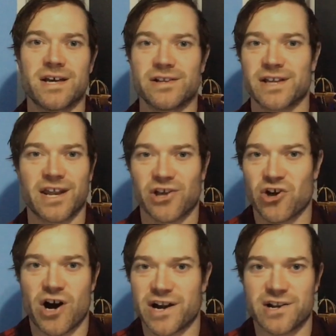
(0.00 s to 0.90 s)
and Dale and getting
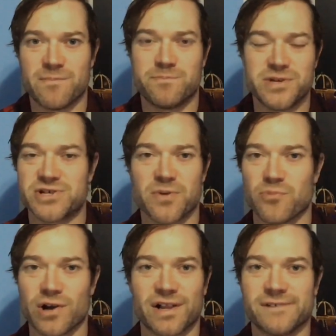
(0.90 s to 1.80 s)
caught in a beach
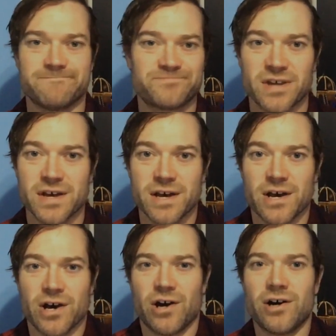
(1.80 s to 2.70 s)
umbrella.
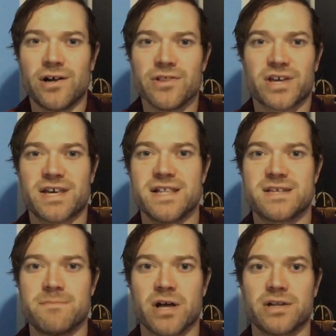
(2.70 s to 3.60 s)
All the
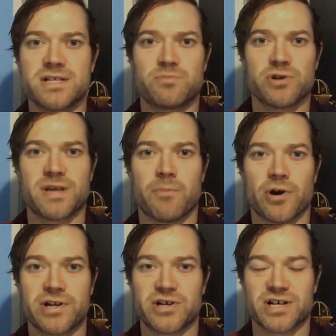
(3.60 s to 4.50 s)
kids at Melody's birthday
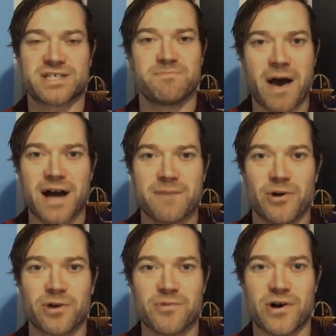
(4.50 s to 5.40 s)
party talk smack
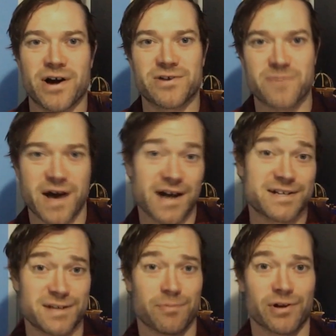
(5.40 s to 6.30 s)
about her behind her
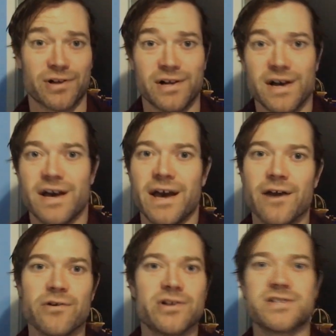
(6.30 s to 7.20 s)
back, typical.
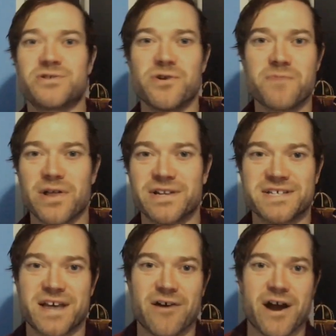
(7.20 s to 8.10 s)
Ariel is doing
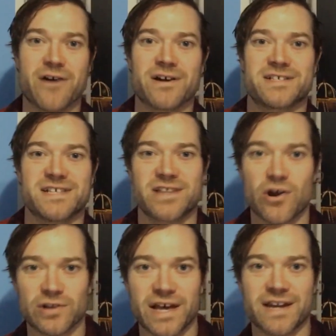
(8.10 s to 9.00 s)
Melody's hair. Eric says they
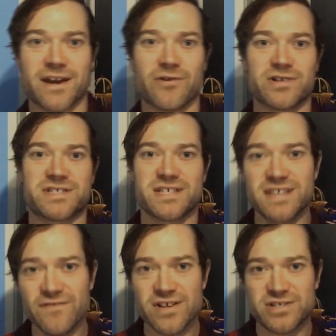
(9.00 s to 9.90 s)
are late. Ariel says,
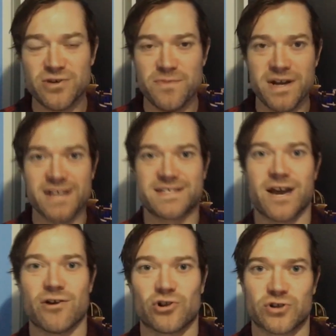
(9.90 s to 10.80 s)
give us two minutes.
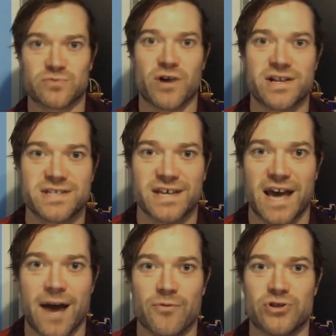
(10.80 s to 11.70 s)
Eric looks right into the
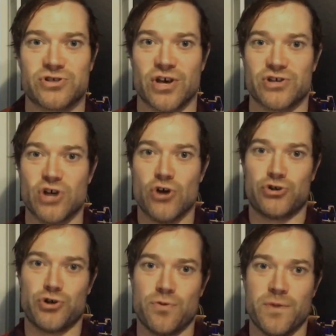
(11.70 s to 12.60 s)
camera and says,
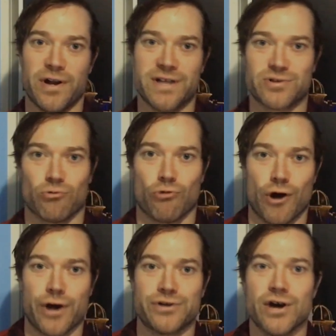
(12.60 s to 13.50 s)
two minutes,
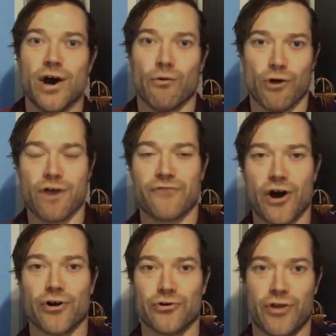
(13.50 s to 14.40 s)
right. Where have
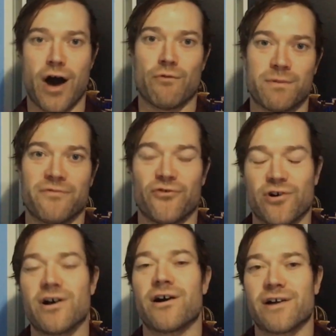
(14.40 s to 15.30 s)
I heard that one
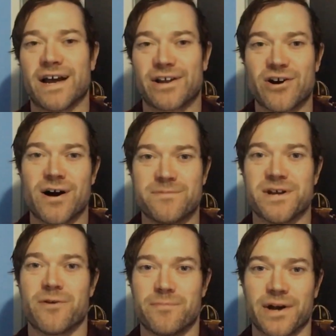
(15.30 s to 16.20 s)
before? All right, calm
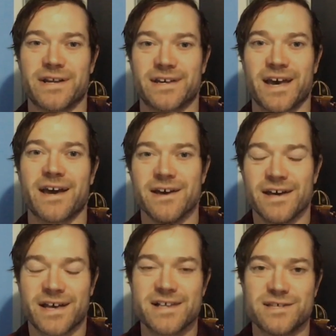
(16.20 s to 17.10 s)
down, buddy. Okay,
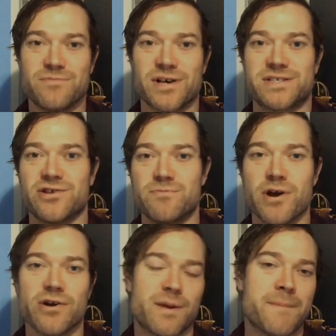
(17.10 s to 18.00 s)
Casey missed it. You
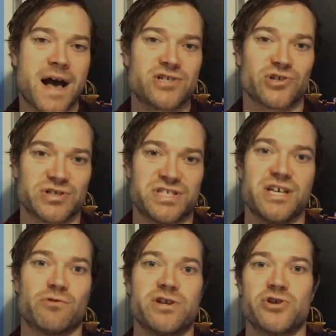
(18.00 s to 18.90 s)
married a magical
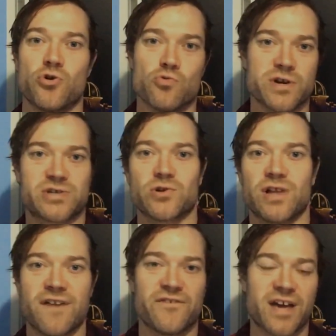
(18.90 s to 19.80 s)
sea creature who risked her
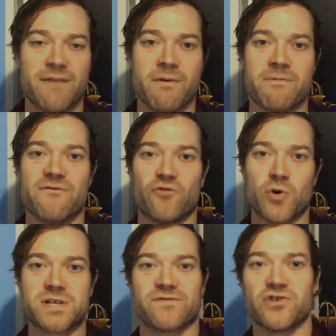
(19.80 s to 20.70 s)
life and gave up her
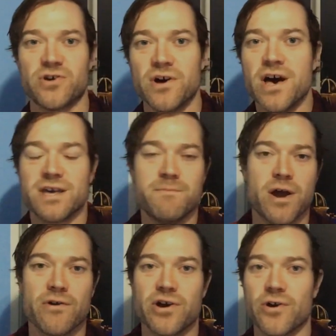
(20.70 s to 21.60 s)
voice for you. You
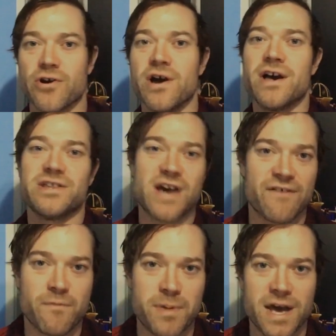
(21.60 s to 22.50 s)
marry her, you
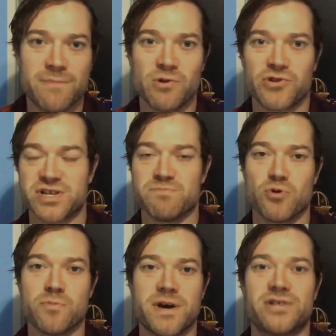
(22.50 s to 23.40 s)
have a baby with this
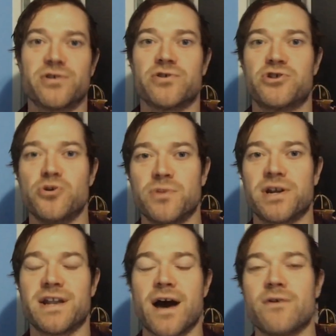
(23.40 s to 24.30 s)
mermaid turned
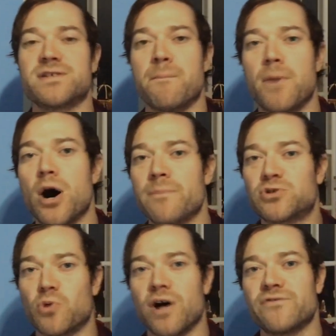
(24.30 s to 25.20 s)
human, and now as a
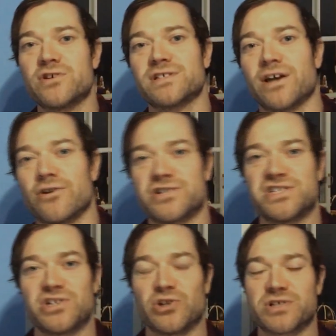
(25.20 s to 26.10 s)
mom, 12 years later,
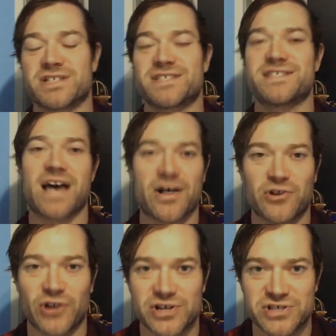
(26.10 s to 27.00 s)
she still looks
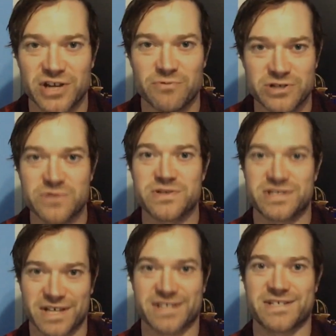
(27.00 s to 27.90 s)
exactly like she did when she
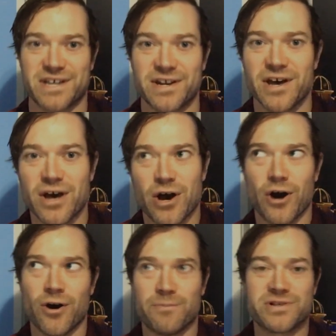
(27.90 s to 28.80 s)
was 16.
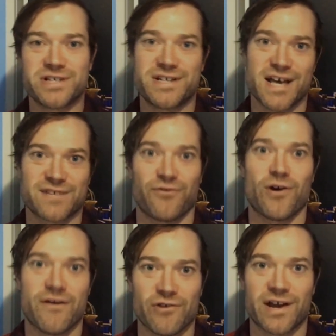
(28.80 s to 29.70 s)
Oh, but she takes
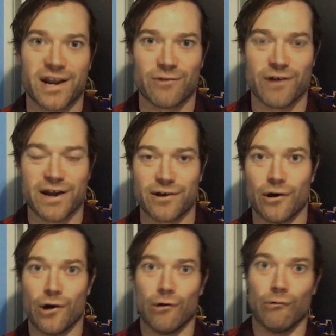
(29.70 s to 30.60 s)
forever getting
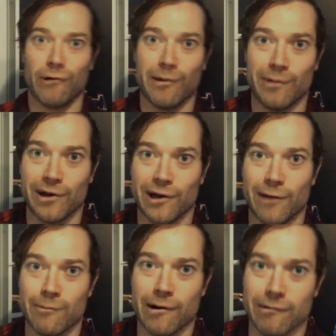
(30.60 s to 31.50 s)
ready. Women,
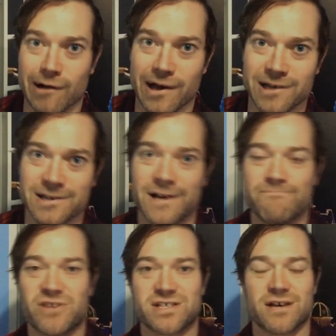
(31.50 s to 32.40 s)
am I right?
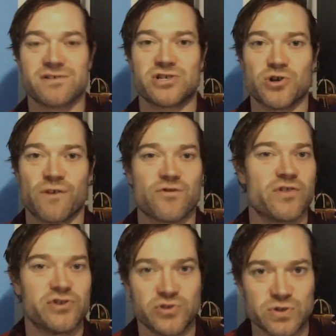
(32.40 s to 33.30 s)
Guess that was a joke for
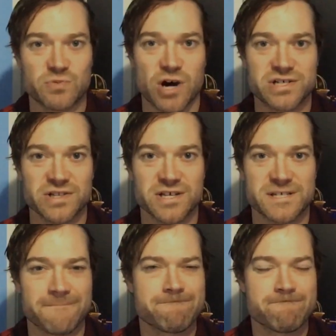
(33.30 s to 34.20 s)
all the dudes watching
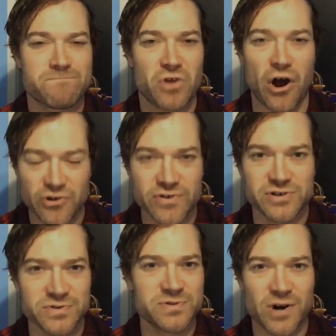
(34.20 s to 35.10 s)
this. Are there
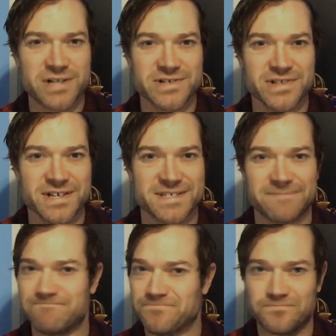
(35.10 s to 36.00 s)
dudes watching
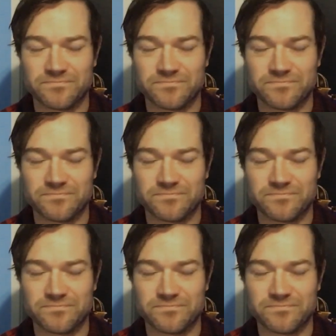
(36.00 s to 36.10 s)
this?